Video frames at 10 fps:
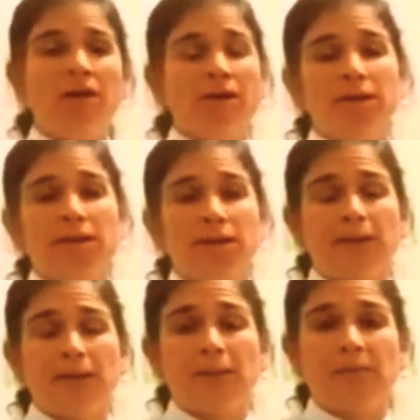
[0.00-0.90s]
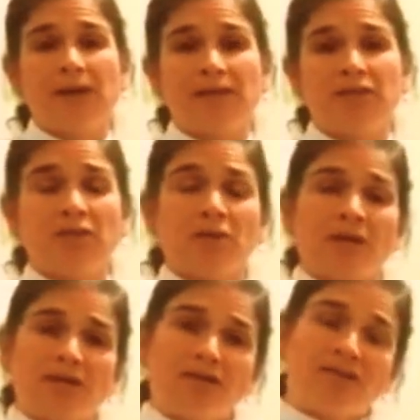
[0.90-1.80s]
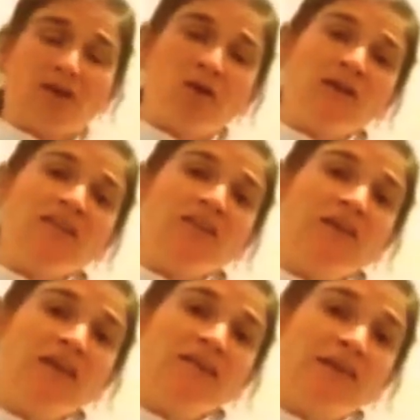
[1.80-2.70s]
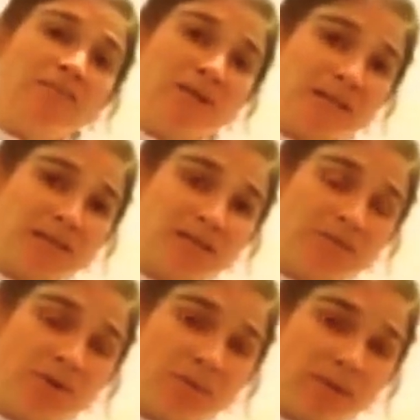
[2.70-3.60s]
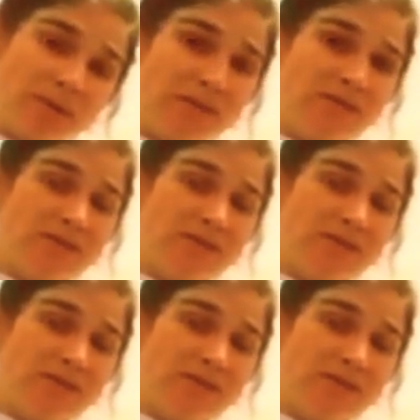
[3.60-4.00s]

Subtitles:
but the only thing that Mataji recommends us